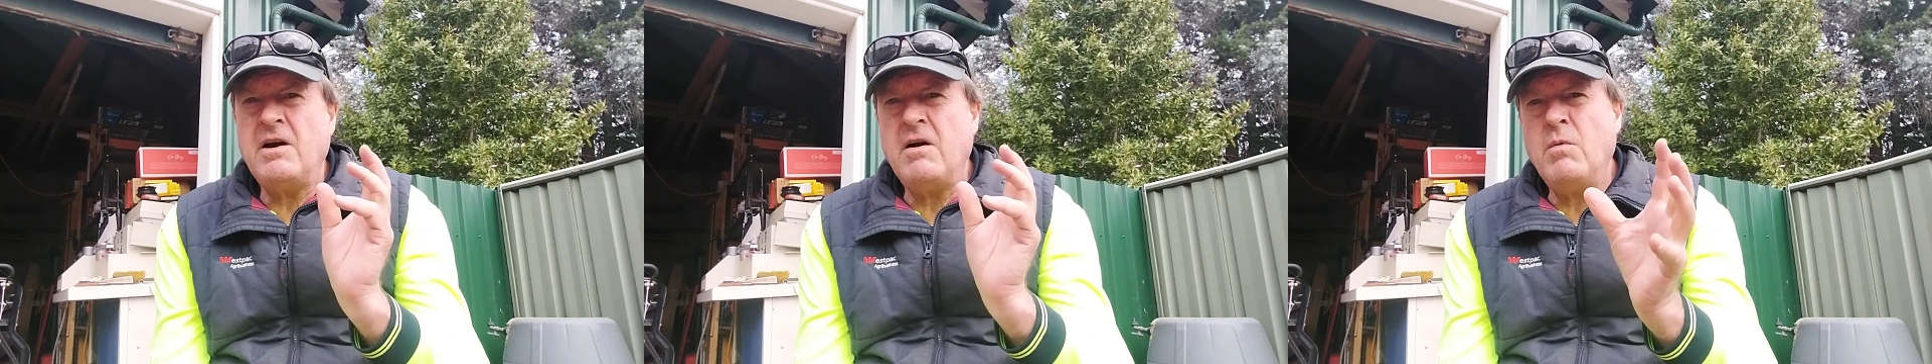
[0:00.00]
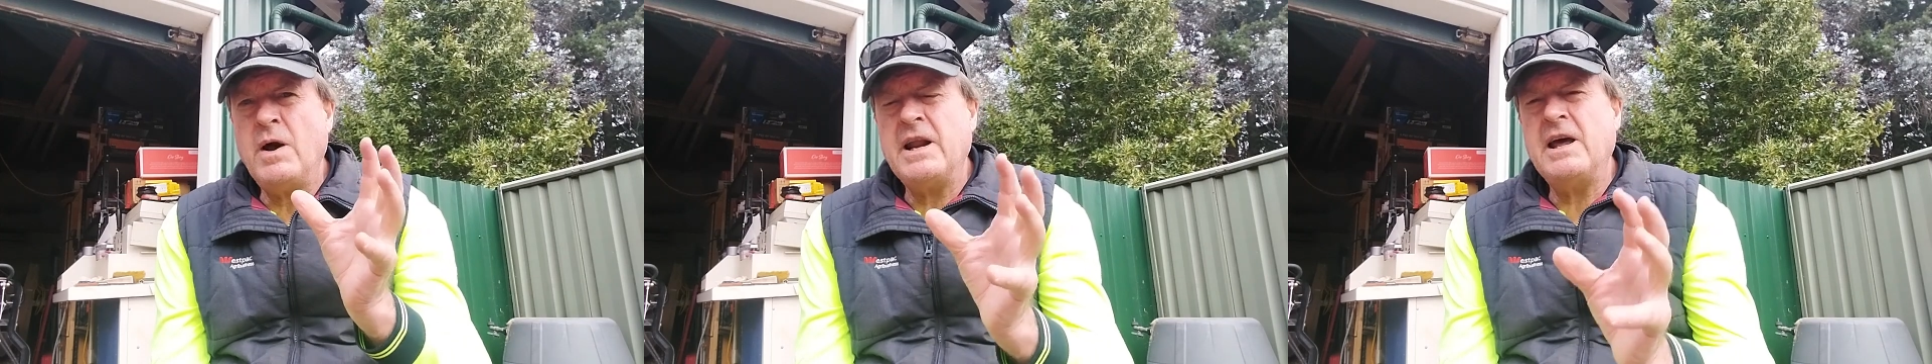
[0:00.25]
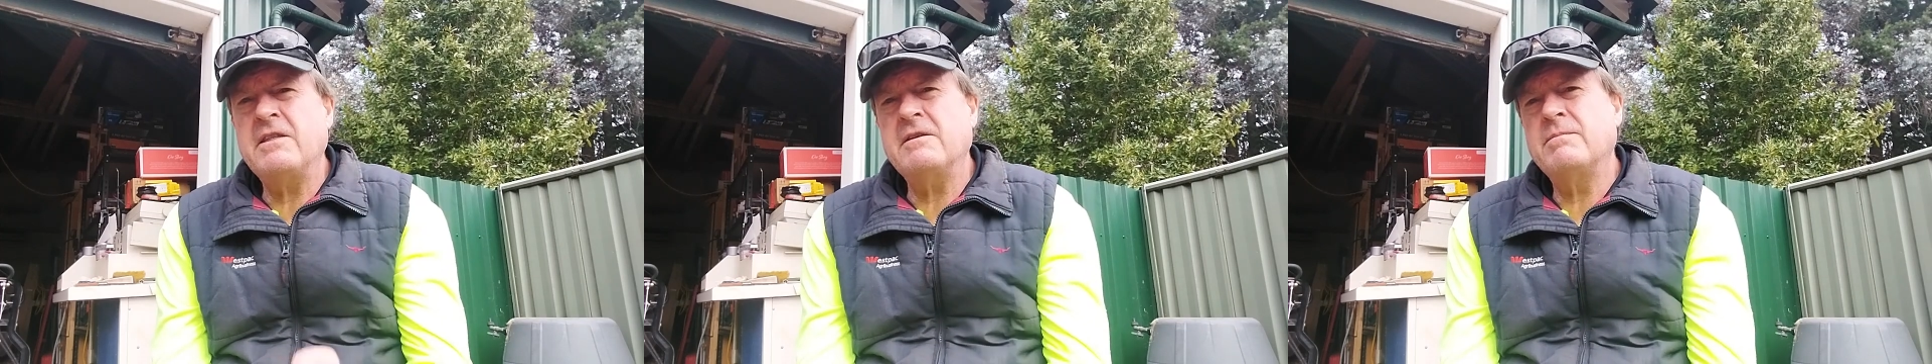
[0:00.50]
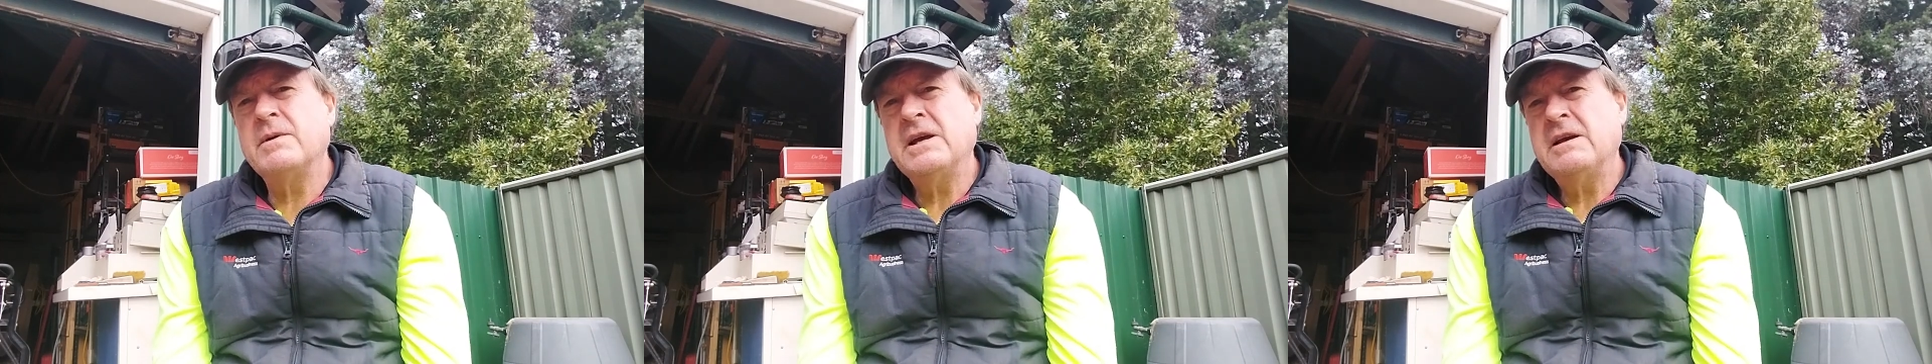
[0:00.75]
Oh, one
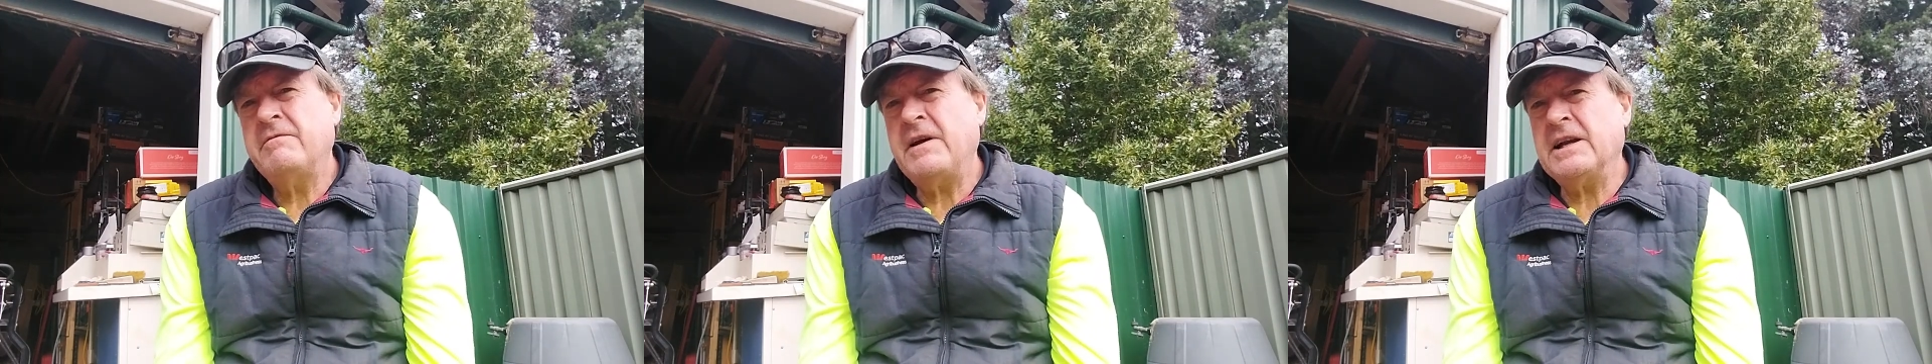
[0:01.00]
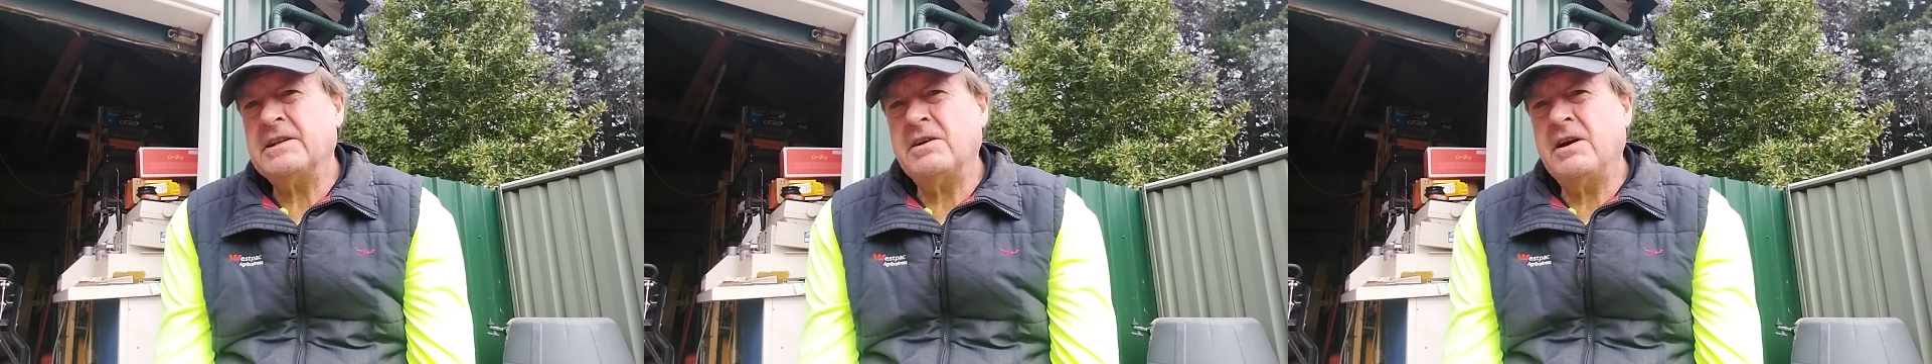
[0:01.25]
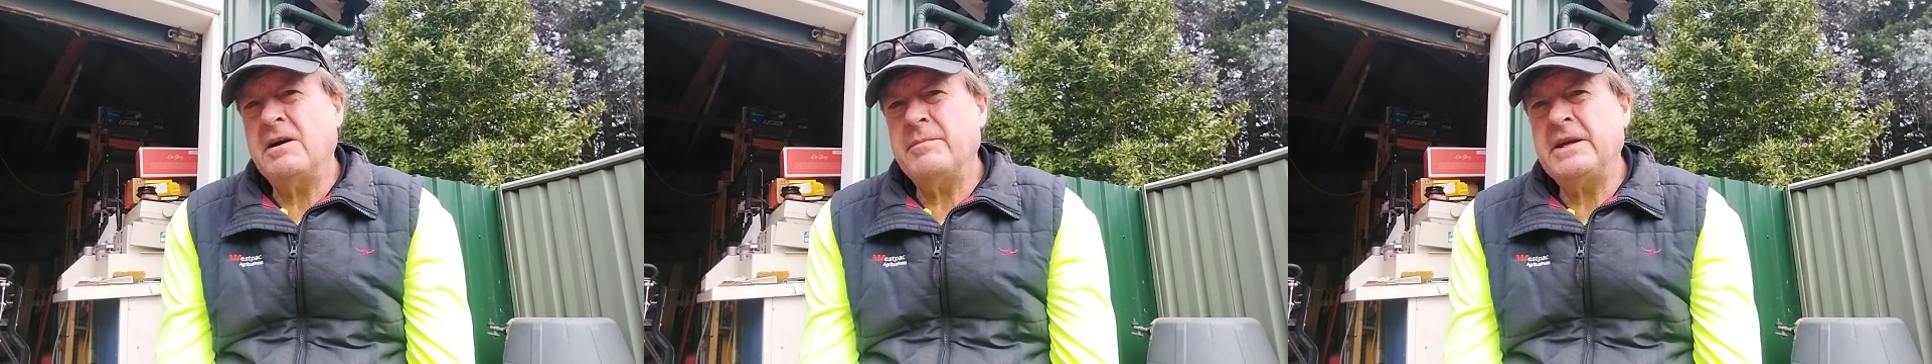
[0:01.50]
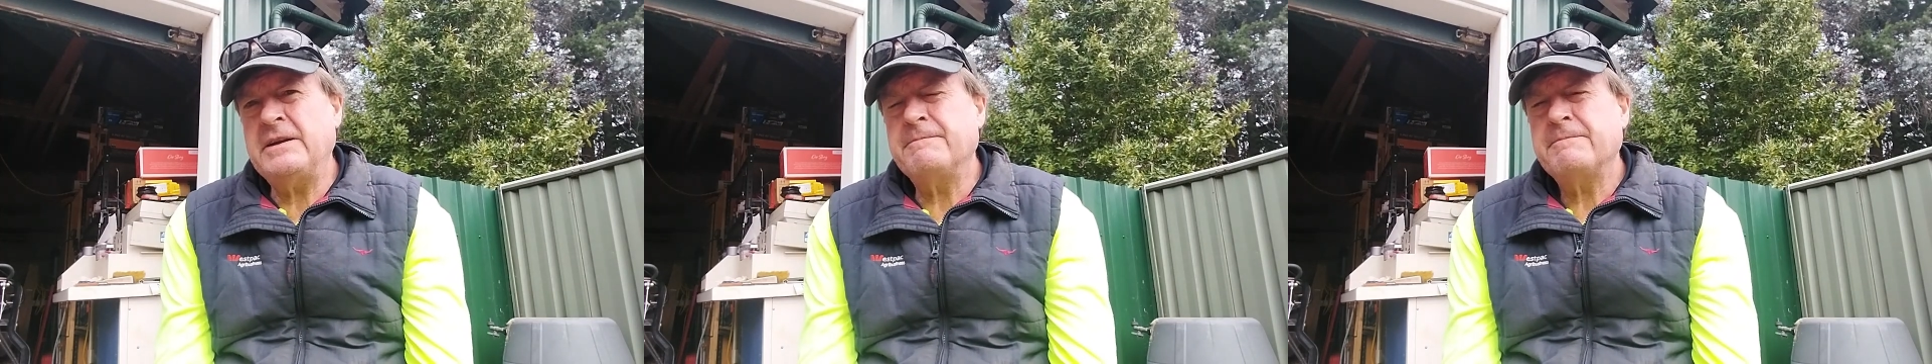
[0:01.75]
other factor, I
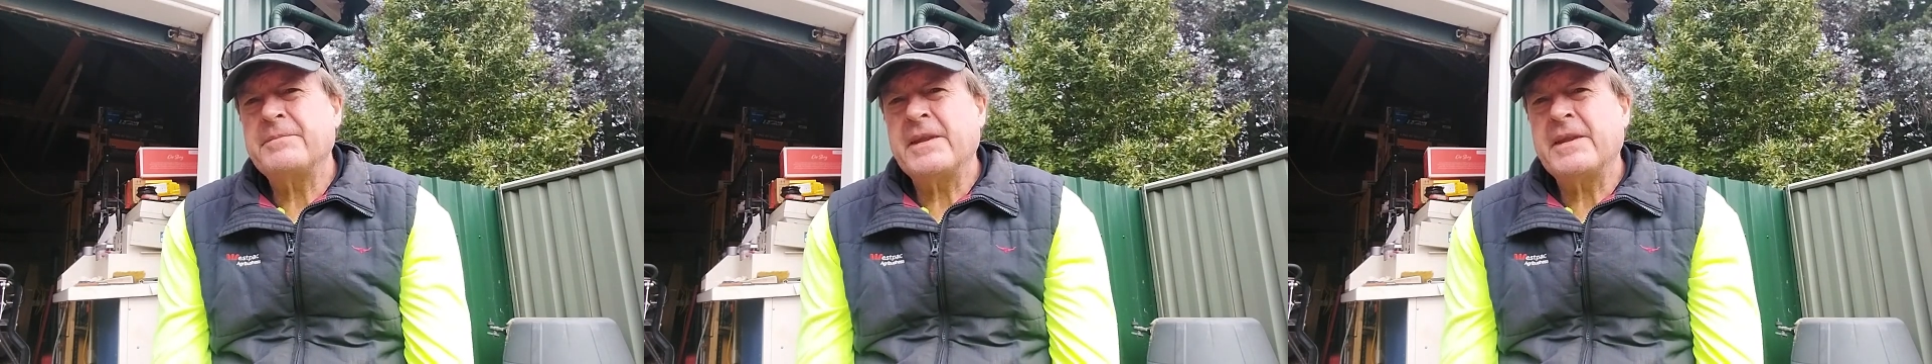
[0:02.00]
mean,